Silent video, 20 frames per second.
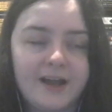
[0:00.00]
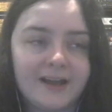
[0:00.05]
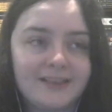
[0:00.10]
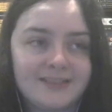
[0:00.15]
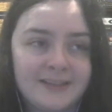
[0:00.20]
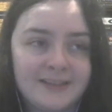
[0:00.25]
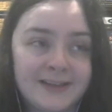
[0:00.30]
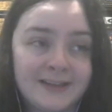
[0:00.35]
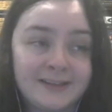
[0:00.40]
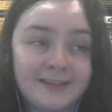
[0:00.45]

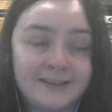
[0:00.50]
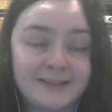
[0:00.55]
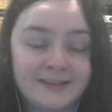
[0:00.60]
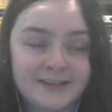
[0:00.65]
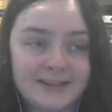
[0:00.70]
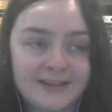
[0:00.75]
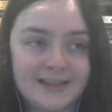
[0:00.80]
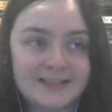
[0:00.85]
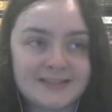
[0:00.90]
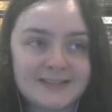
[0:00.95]
I
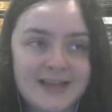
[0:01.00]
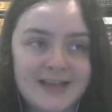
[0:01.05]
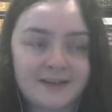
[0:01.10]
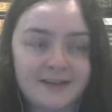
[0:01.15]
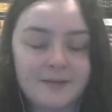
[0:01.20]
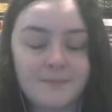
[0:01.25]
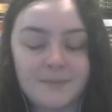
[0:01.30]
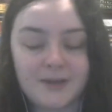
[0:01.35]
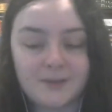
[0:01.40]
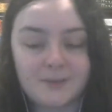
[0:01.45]
think it's
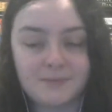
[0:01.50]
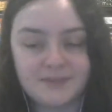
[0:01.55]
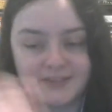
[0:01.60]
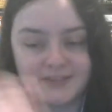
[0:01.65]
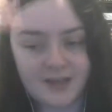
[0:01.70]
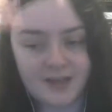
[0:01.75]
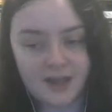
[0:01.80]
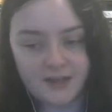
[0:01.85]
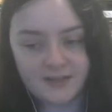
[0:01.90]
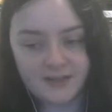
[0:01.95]
that combined
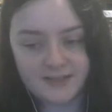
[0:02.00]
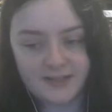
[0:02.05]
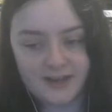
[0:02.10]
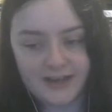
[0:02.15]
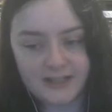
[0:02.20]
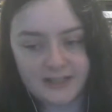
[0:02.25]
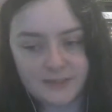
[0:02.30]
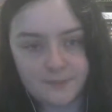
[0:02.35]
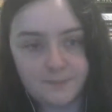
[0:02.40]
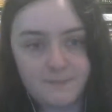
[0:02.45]
with her
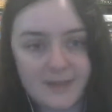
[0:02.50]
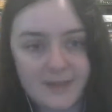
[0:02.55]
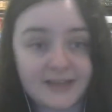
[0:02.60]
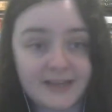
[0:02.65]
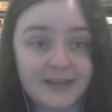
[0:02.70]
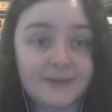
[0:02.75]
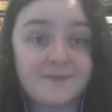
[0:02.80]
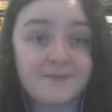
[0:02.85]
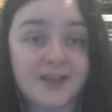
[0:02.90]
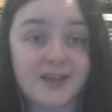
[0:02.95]
desire to make
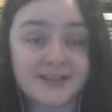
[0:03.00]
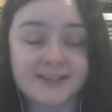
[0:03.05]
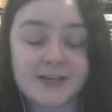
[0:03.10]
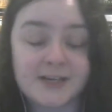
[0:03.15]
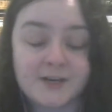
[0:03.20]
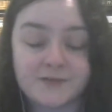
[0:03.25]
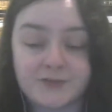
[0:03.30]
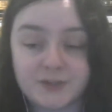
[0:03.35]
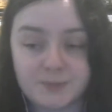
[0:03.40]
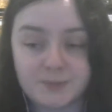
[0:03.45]
a name for
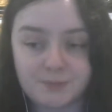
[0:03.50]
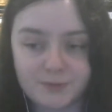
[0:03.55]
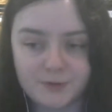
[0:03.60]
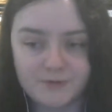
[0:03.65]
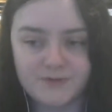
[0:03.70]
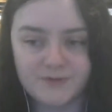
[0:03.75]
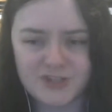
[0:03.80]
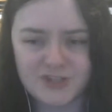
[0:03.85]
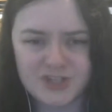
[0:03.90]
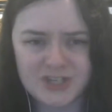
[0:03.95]
herself and to
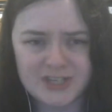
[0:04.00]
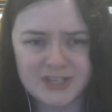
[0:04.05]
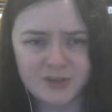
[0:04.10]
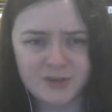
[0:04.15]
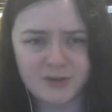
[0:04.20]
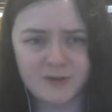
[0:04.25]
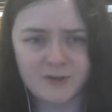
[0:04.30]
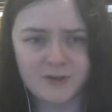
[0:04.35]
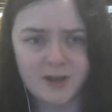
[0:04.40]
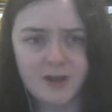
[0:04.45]
prove that she's
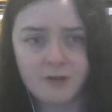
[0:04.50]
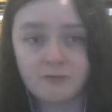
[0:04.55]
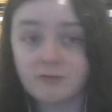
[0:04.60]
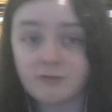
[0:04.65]
good.